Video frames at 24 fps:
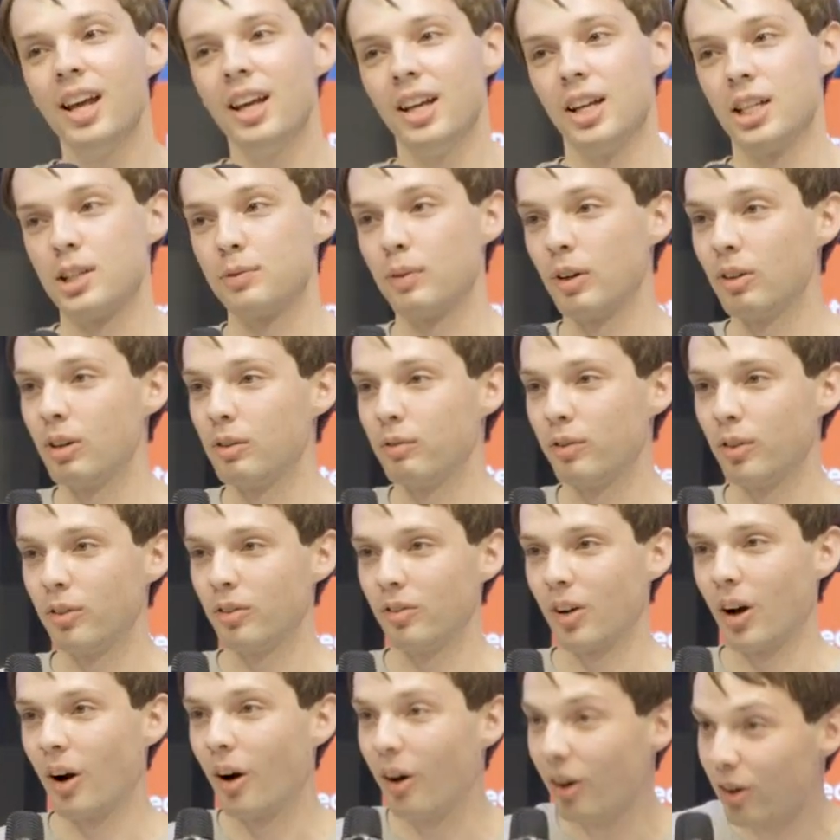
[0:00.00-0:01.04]
it's very
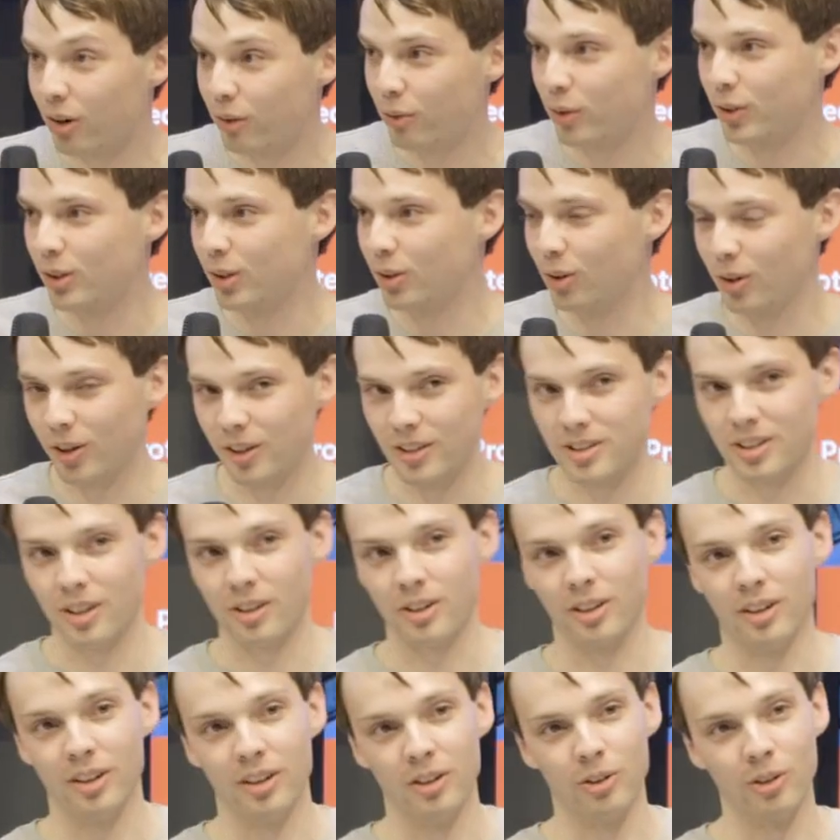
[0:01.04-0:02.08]
hard for the
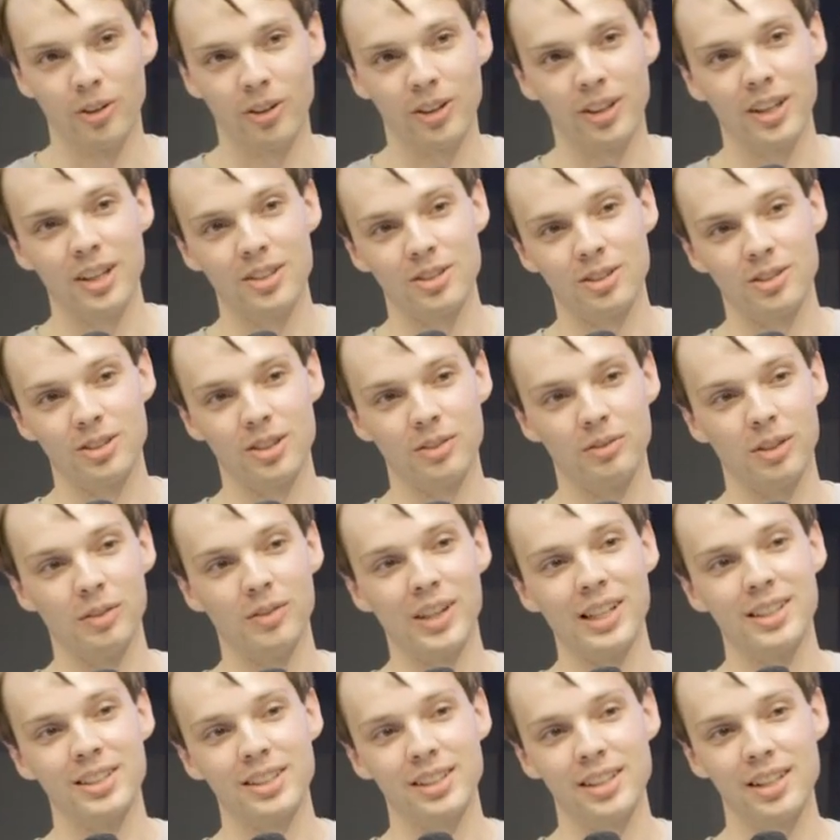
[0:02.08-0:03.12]
organizer, organizers of
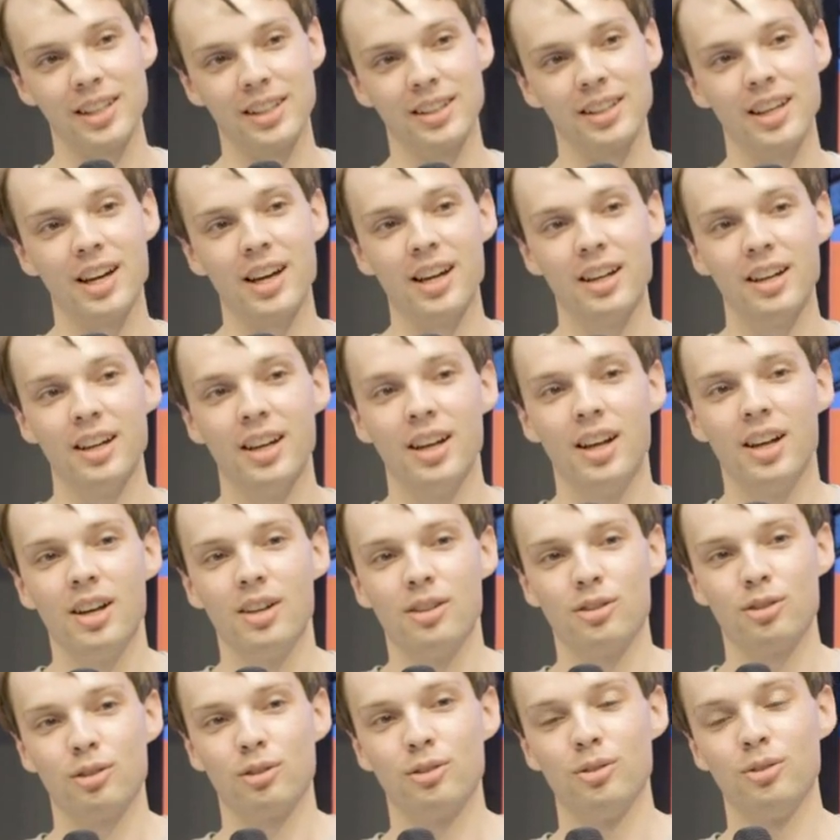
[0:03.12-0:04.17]
events like that
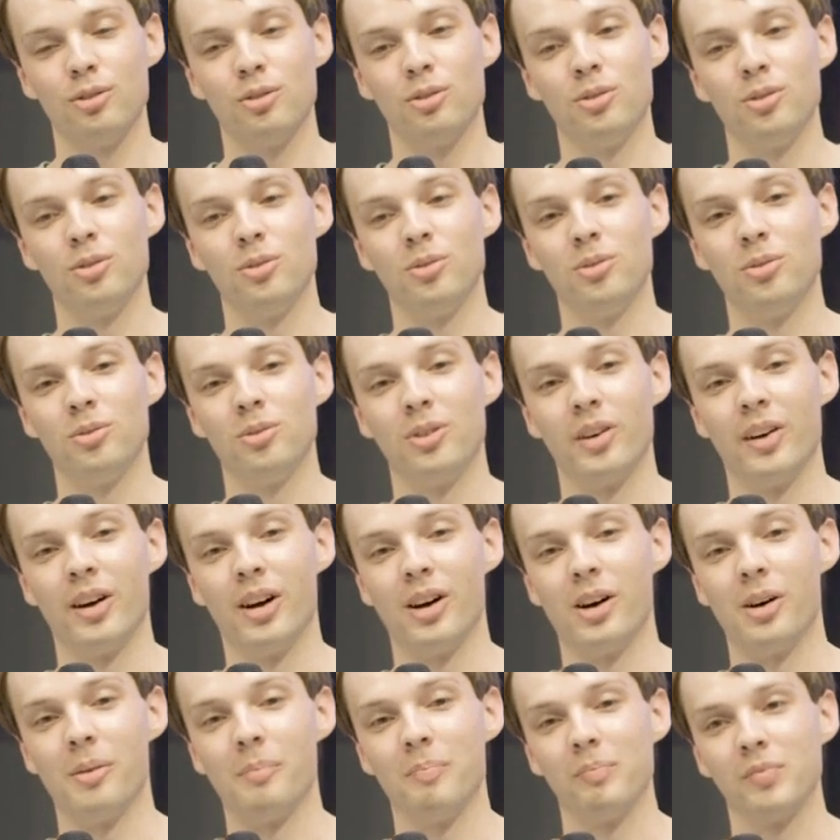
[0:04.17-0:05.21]
to
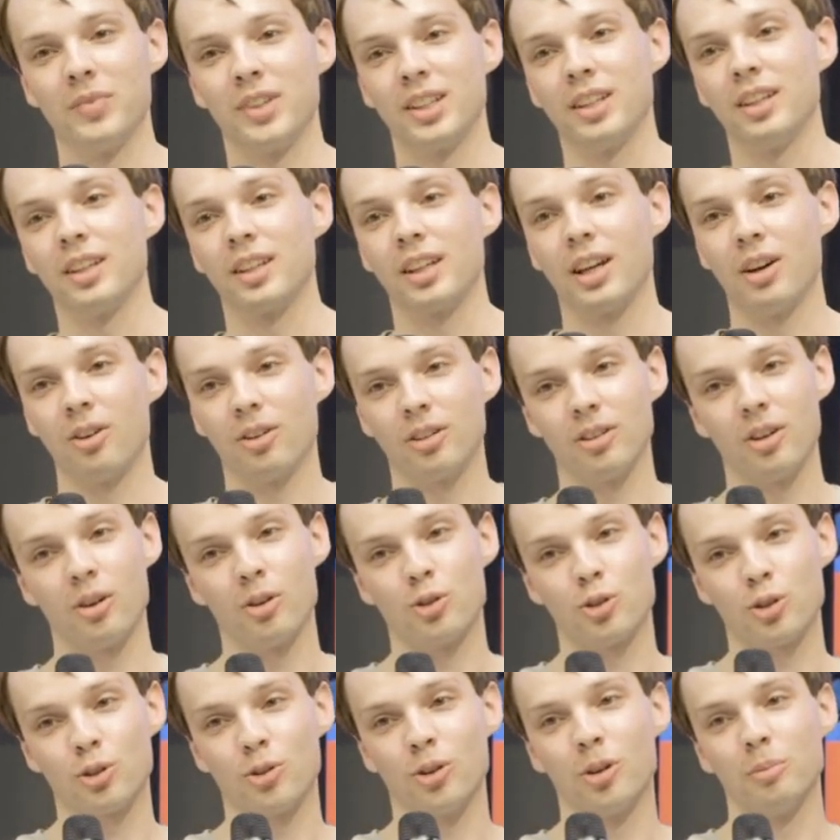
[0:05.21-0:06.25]
um, kick out a
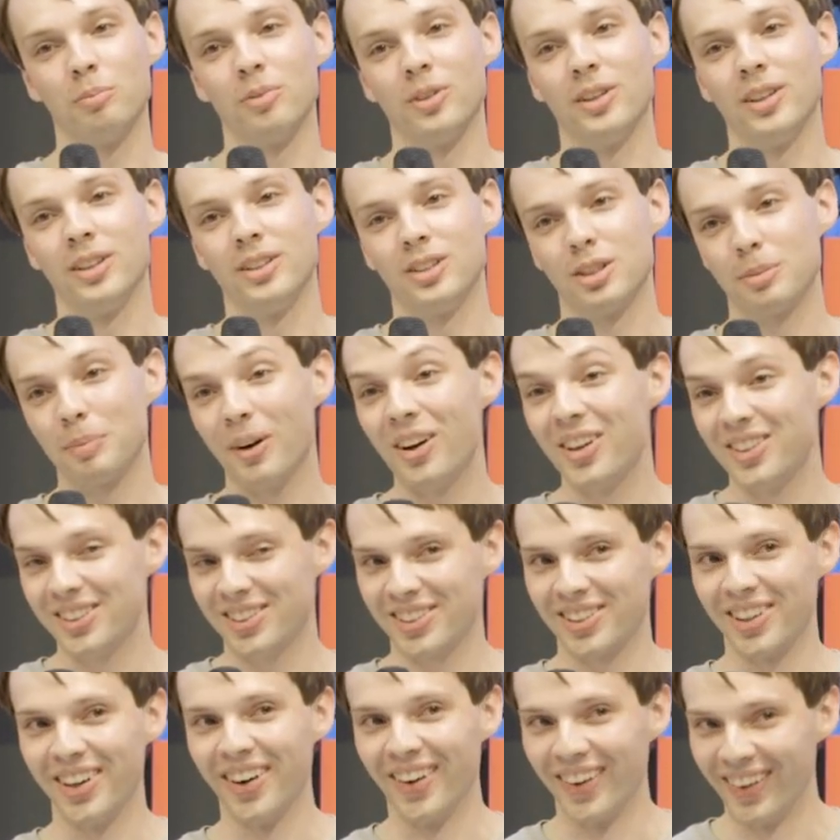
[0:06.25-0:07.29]
large corporate
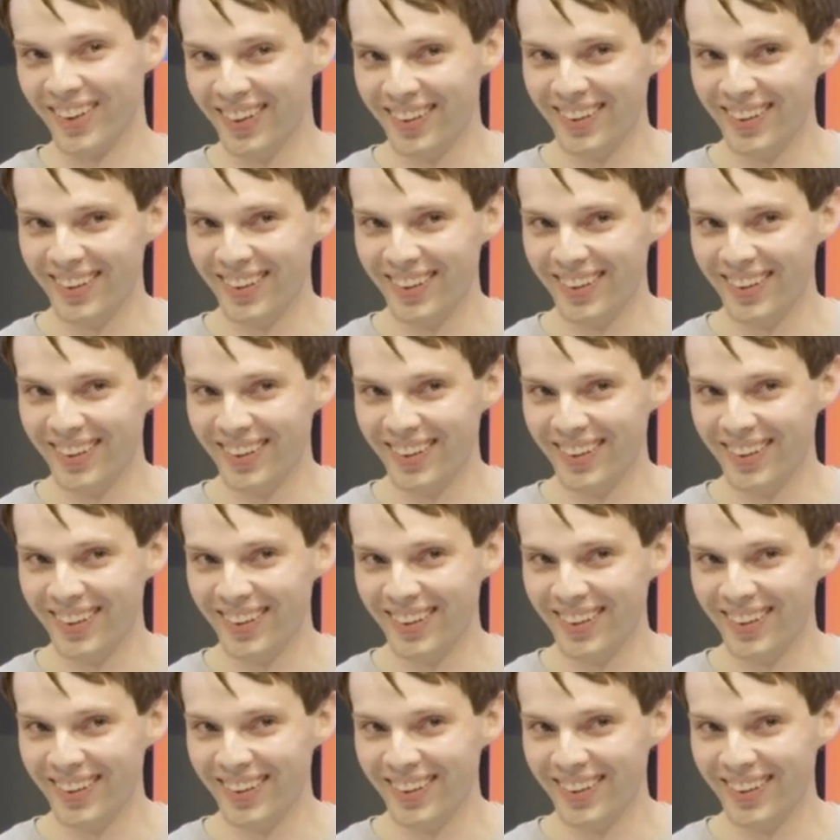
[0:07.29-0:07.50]
sponsor.